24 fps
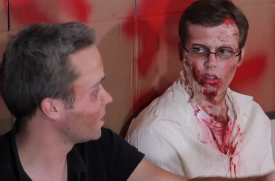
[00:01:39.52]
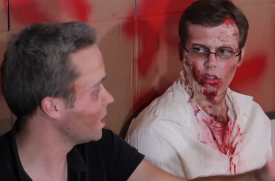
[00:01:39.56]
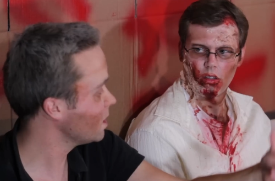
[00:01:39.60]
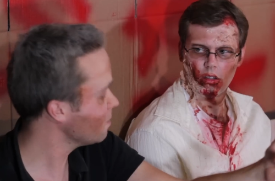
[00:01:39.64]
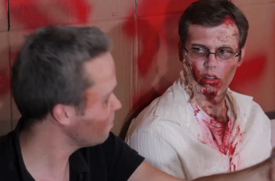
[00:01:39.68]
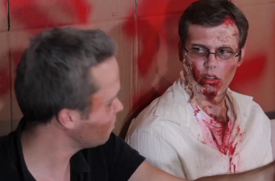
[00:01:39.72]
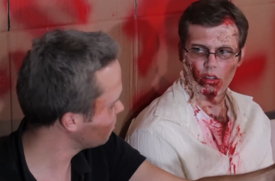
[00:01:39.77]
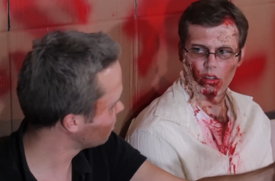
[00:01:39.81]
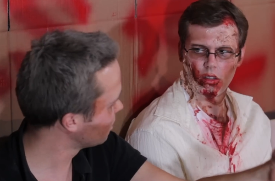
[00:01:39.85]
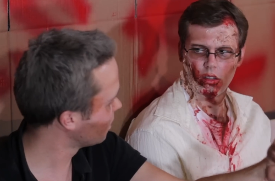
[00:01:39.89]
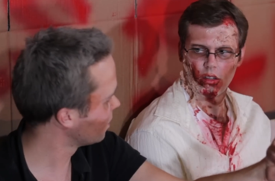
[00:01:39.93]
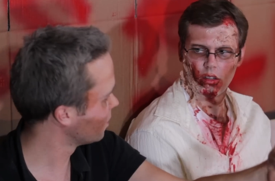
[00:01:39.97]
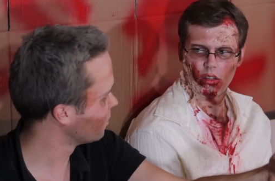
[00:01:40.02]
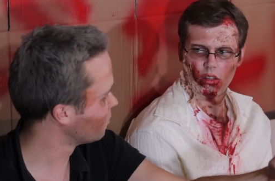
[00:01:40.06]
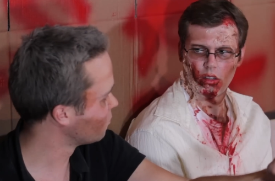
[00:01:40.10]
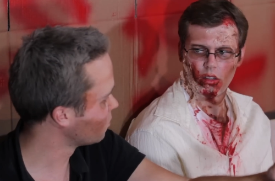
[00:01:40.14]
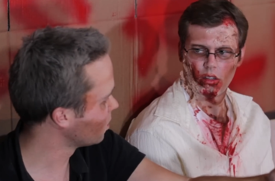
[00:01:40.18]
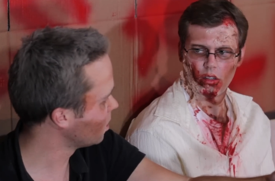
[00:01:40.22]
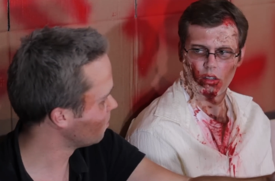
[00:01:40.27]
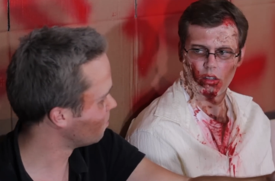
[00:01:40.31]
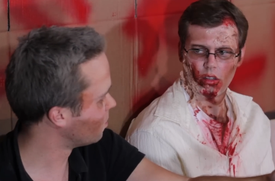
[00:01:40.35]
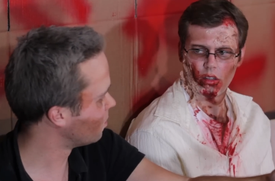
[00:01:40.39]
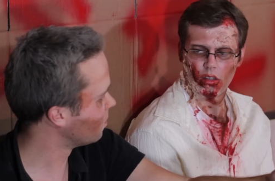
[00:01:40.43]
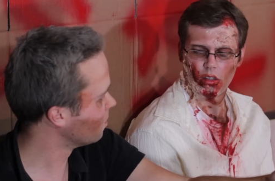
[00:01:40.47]
Speaker 1: keeps you out of
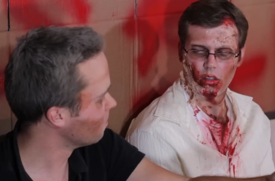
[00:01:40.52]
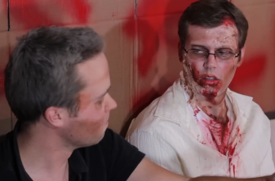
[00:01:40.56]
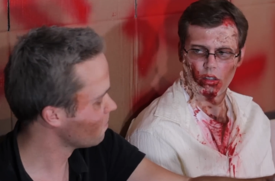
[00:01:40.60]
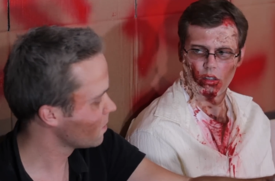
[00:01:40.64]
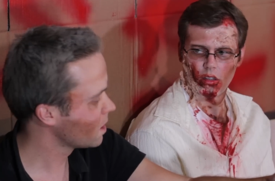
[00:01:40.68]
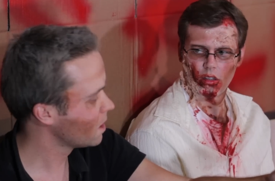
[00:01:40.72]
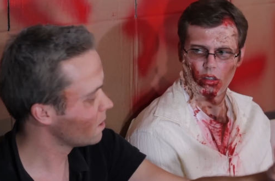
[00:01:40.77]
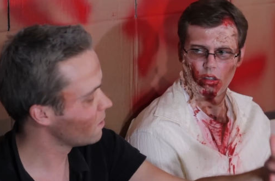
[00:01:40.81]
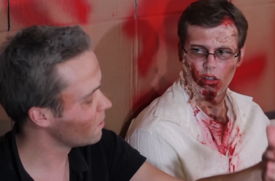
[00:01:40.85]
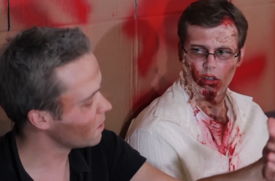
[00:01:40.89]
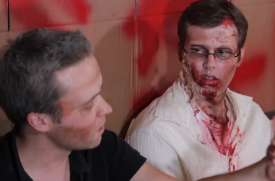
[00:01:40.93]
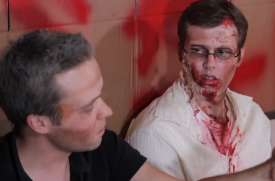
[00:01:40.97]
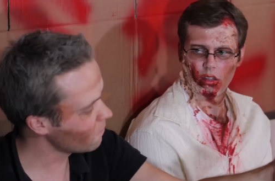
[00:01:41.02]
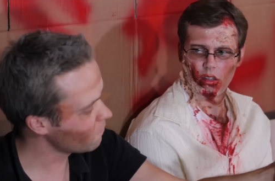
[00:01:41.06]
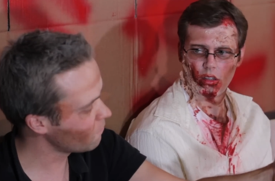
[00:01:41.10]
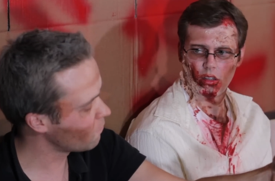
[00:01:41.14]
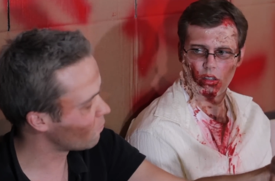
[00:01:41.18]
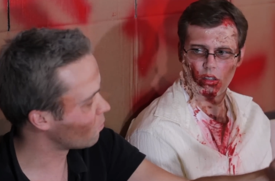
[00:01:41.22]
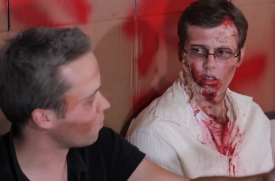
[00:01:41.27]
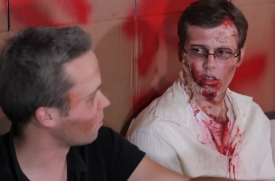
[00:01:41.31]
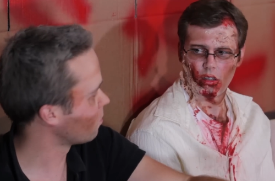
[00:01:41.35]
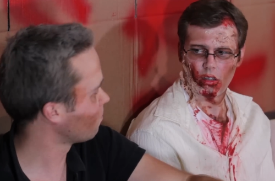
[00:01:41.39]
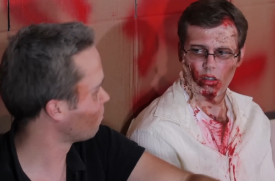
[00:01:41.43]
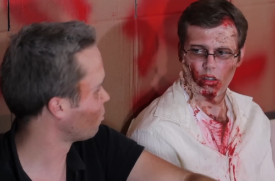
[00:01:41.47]
trouble,
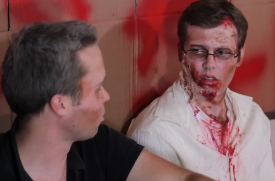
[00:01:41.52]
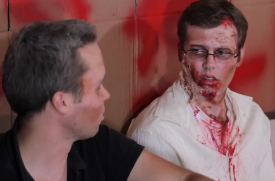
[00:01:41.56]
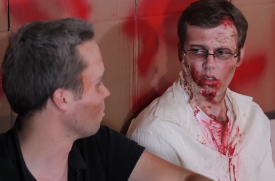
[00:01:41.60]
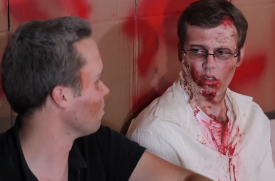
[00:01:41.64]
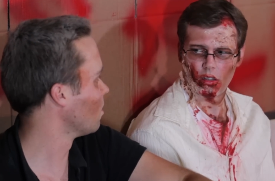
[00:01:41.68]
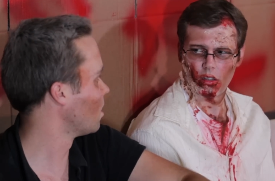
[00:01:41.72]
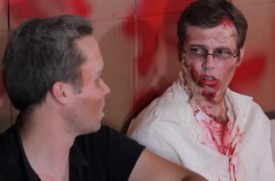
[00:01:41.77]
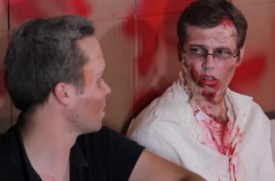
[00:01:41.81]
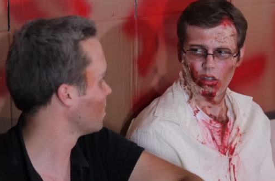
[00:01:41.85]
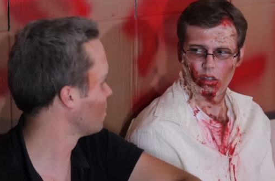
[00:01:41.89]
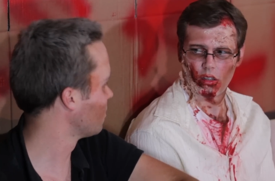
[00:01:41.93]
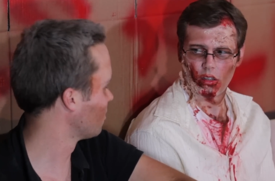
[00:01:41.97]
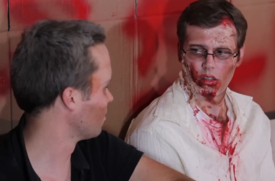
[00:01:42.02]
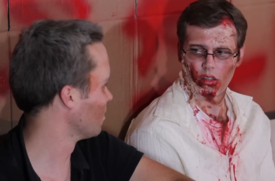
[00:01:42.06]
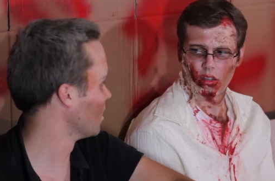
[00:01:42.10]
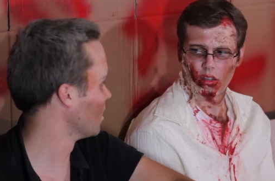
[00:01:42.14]
therefore prolonging your